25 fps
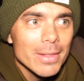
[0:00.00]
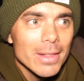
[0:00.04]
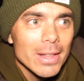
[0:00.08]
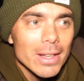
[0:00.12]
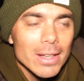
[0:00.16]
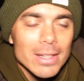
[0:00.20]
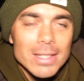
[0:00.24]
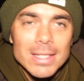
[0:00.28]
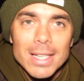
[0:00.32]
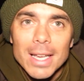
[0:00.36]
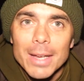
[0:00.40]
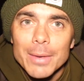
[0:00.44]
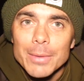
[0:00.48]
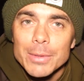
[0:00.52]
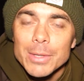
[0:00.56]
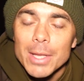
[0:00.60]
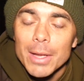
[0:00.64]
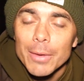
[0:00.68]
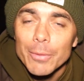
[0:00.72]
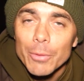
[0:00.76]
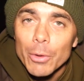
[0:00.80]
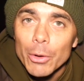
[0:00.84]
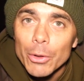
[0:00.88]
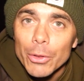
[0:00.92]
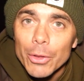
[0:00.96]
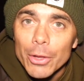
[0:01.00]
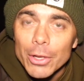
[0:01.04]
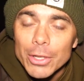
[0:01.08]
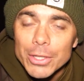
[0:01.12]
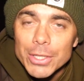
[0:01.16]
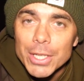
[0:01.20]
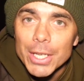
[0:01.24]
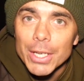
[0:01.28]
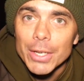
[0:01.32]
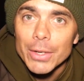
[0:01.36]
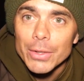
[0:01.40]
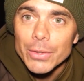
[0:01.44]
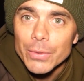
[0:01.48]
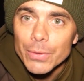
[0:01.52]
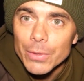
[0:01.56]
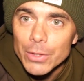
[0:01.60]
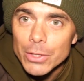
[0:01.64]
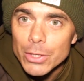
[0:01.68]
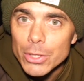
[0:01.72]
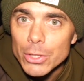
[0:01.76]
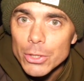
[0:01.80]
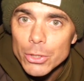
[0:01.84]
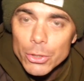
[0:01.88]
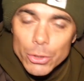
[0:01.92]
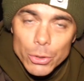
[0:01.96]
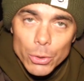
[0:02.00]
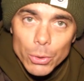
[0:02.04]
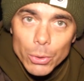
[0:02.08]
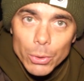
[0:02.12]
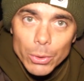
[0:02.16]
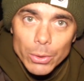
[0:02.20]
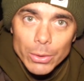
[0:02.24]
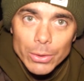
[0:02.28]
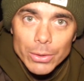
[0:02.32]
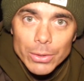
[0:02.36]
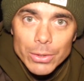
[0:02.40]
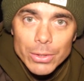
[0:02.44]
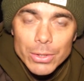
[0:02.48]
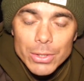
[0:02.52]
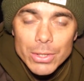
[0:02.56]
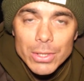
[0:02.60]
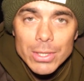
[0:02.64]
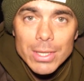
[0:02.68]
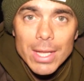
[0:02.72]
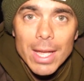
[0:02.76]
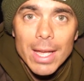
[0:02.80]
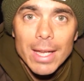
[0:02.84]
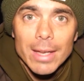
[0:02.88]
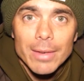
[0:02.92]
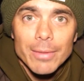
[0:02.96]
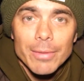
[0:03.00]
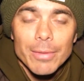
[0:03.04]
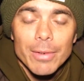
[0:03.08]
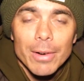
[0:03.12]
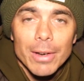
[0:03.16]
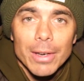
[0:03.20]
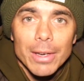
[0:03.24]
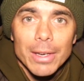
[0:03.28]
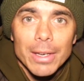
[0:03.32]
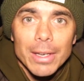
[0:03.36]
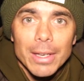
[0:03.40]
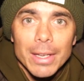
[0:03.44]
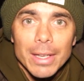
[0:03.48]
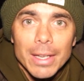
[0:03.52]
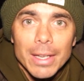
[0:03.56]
Like I say, it was that rod that I said I was fishing short, just out in front.